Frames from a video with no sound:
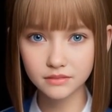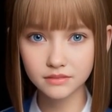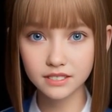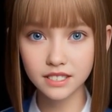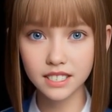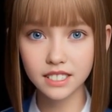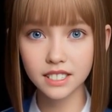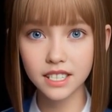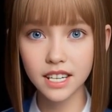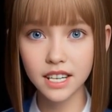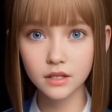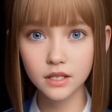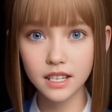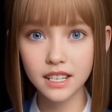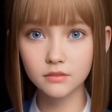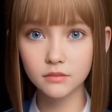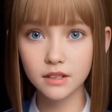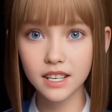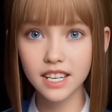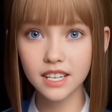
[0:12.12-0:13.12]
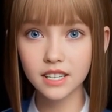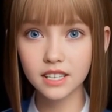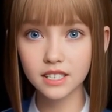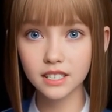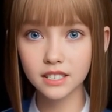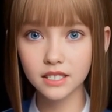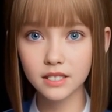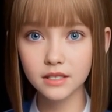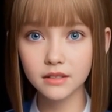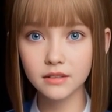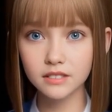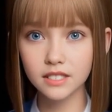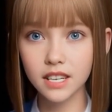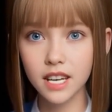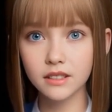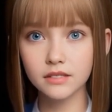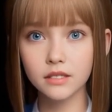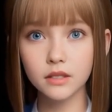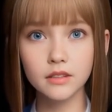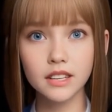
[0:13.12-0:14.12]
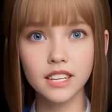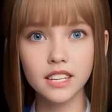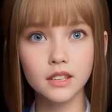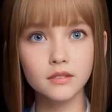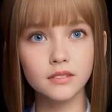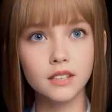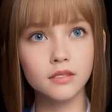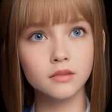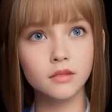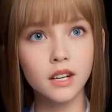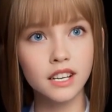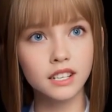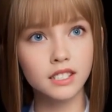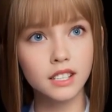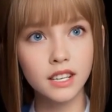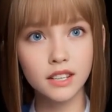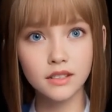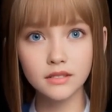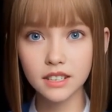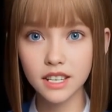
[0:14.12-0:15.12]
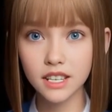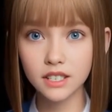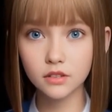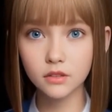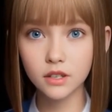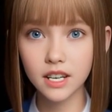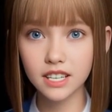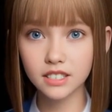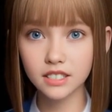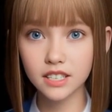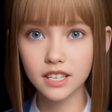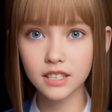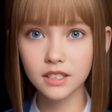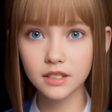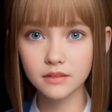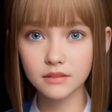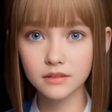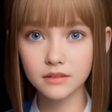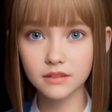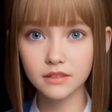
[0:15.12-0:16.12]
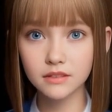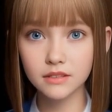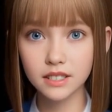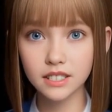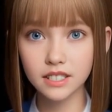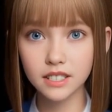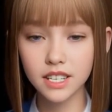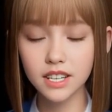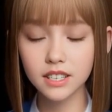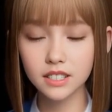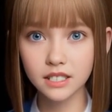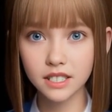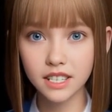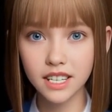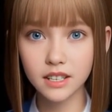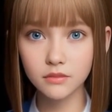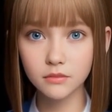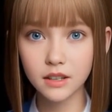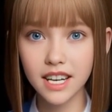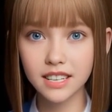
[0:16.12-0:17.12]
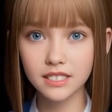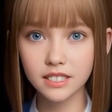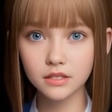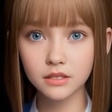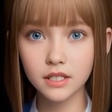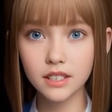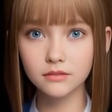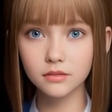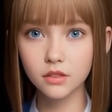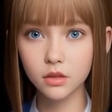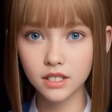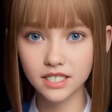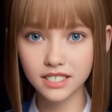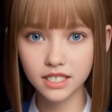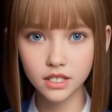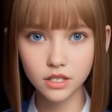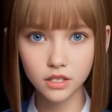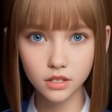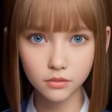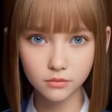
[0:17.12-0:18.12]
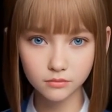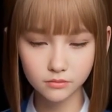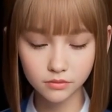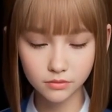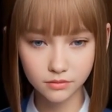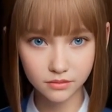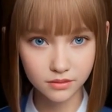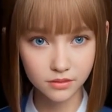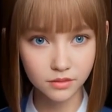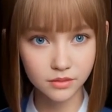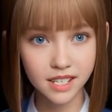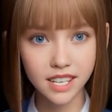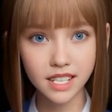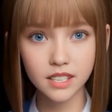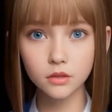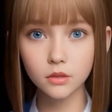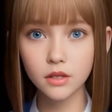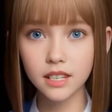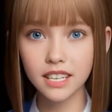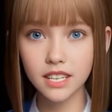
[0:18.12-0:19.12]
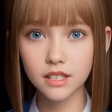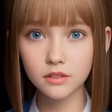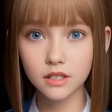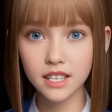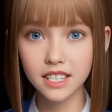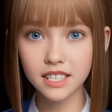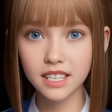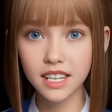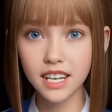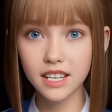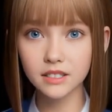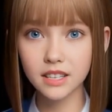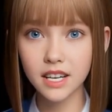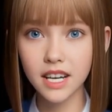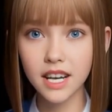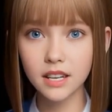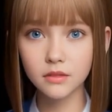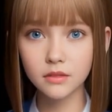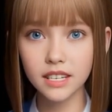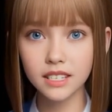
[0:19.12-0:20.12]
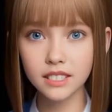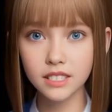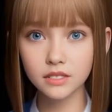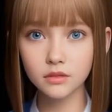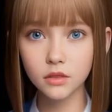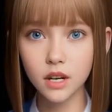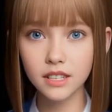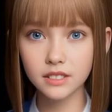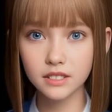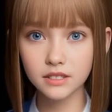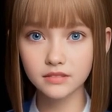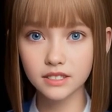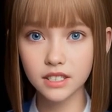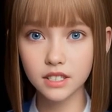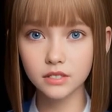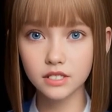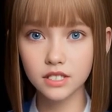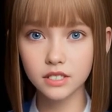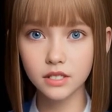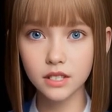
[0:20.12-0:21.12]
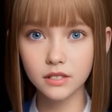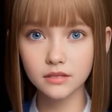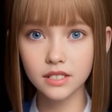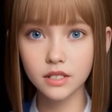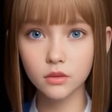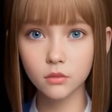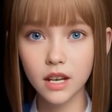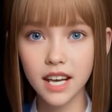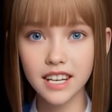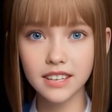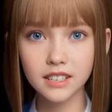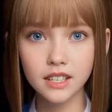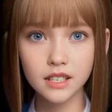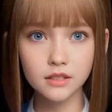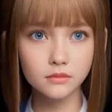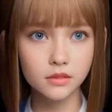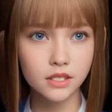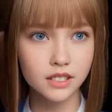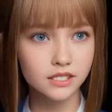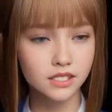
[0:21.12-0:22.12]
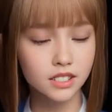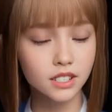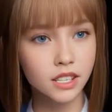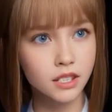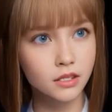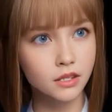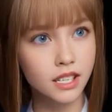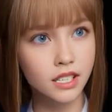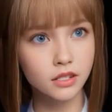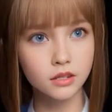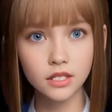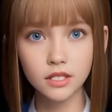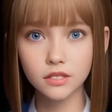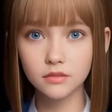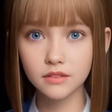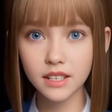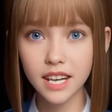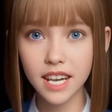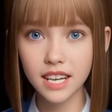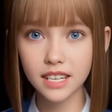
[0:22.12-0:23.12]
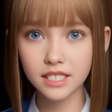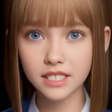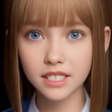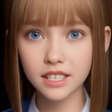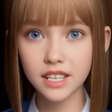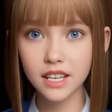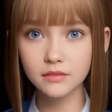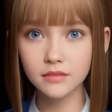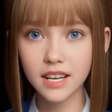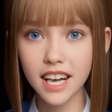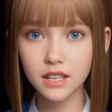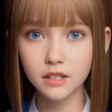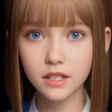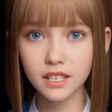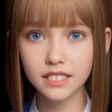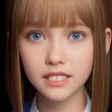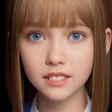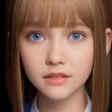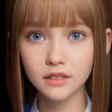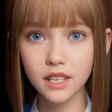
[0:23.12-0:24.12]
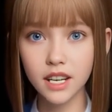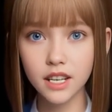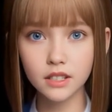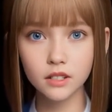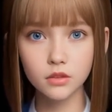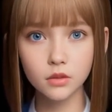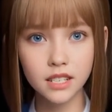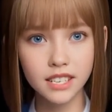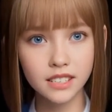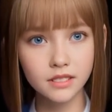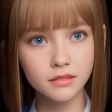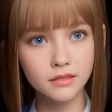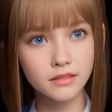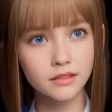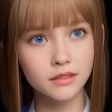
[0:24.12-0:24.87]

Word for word: The Daily Beast. Government of the Russian Federation. CC by 3.0. Via Wikimedia Commons while the future of the Wagner mercenary group hangs in the balance following.